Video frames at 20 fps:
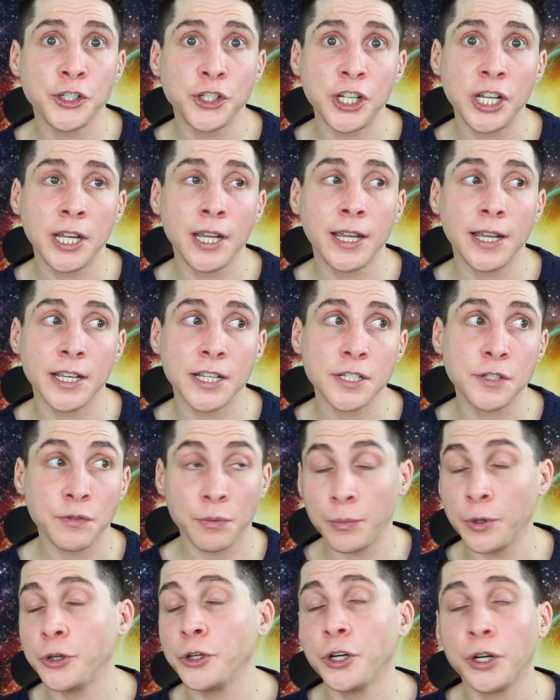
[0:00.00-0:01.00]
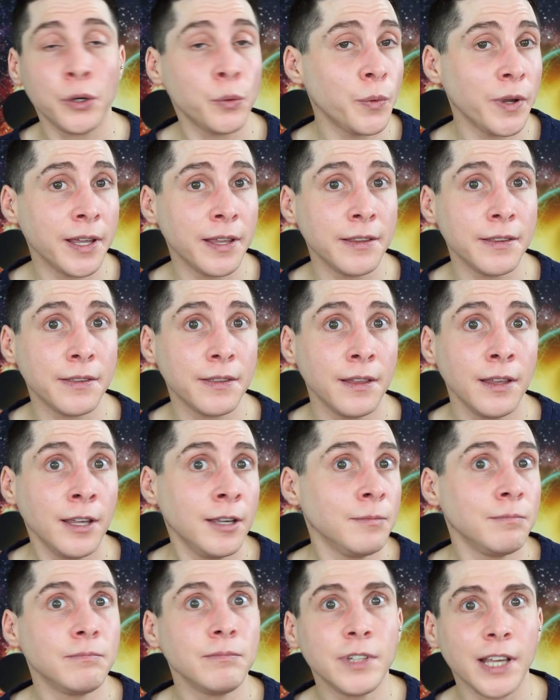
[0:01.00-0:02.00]
She is familiar with
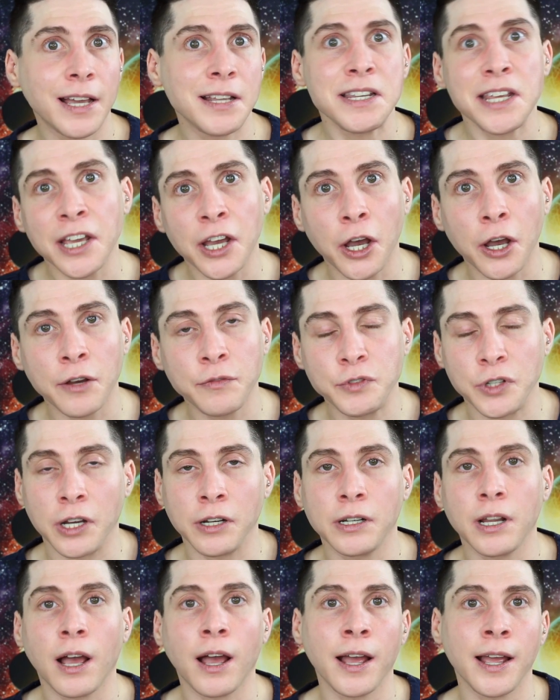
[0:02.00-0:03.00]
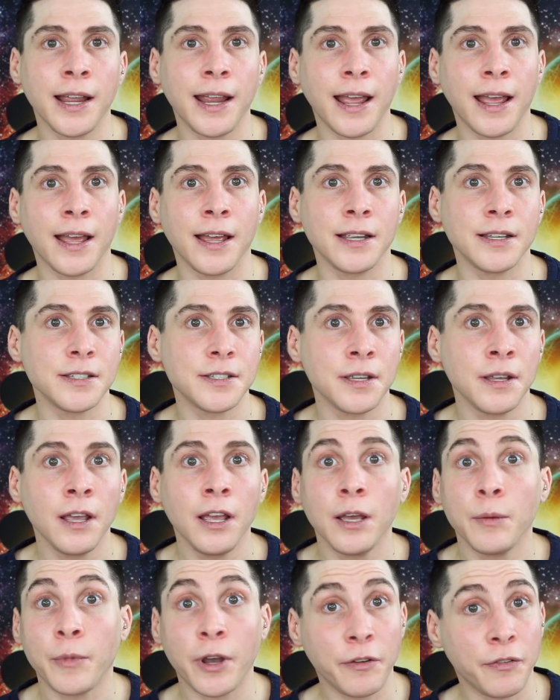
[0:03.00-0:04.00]
the idea of tongue tie and
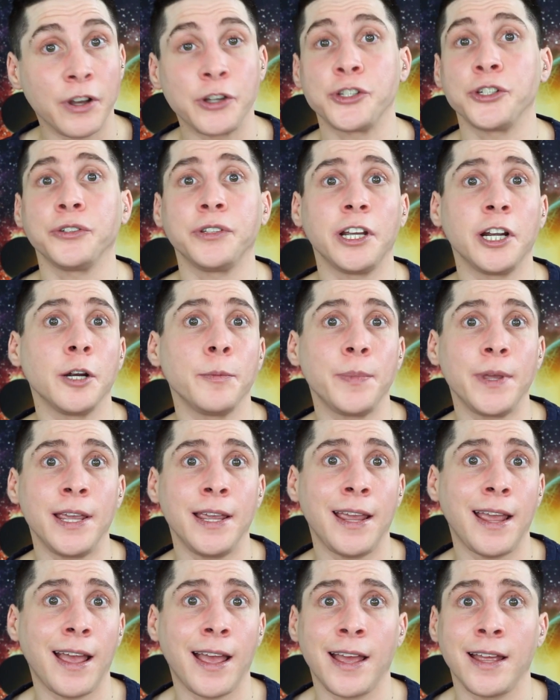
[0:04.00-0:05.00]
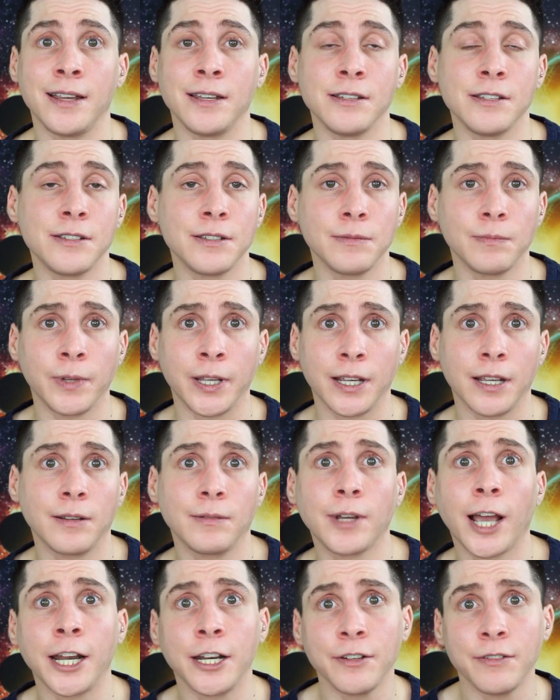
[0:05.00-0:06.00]
myofunctional therapy, and
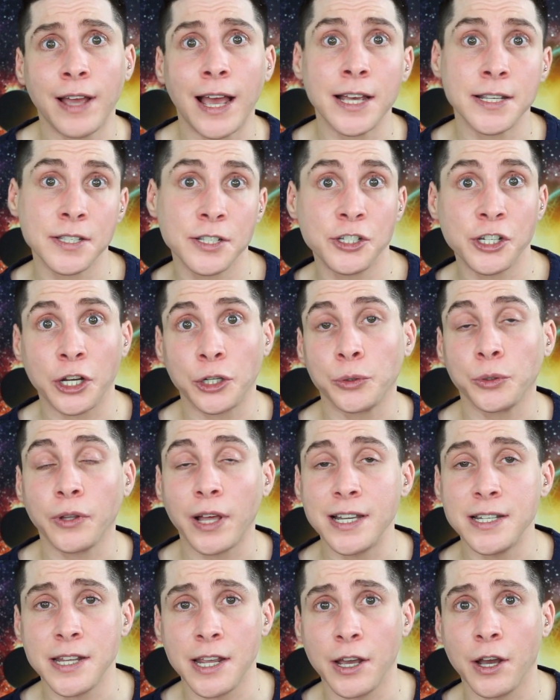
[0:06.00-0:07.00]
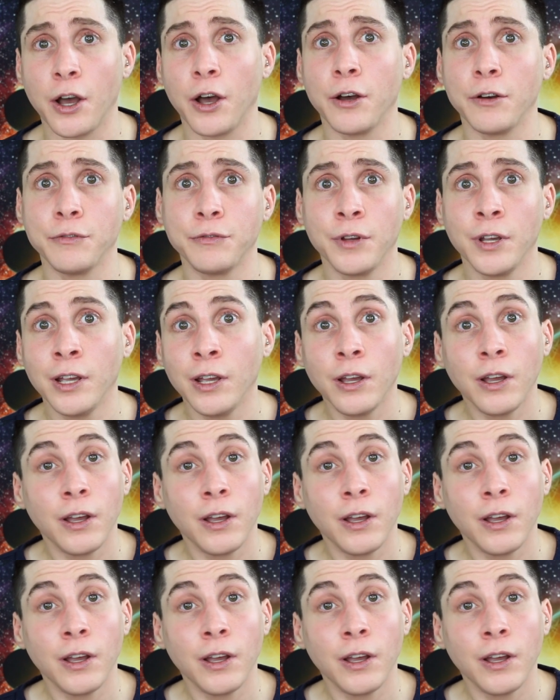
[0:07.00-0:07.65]
like kind of has a general idea of,